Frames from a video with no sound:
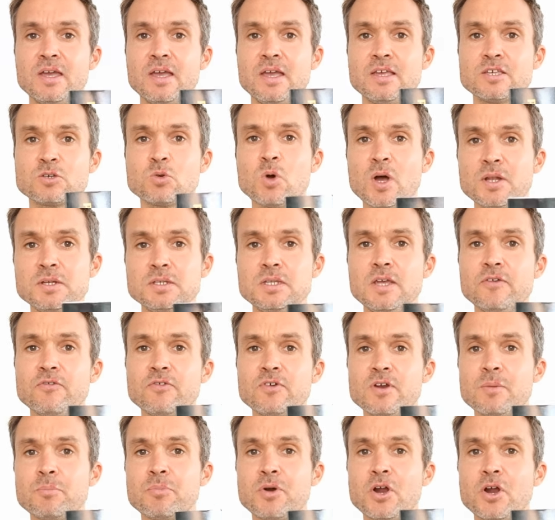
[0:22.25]
It's quite a
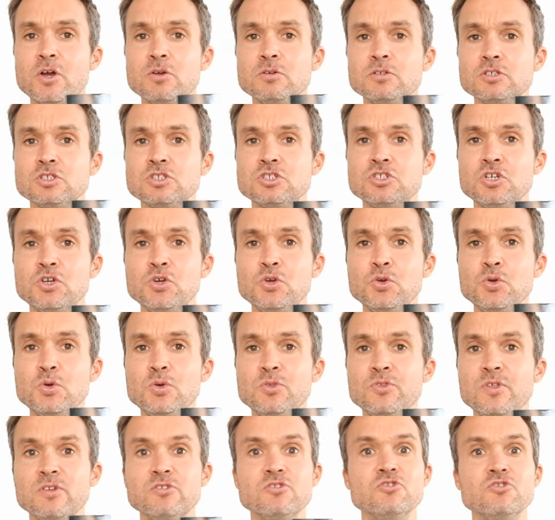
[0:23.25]
different approach to
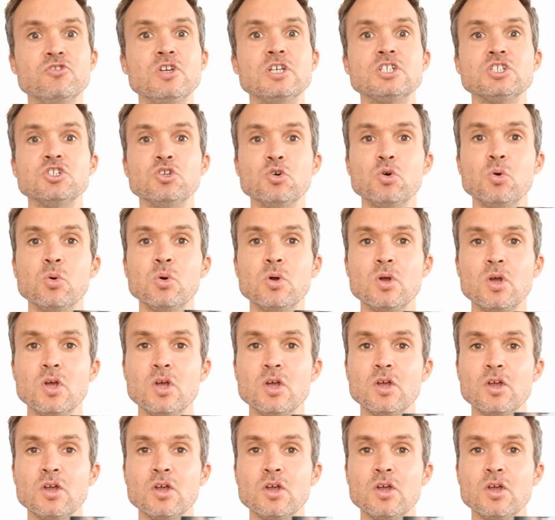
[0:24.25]
the traditional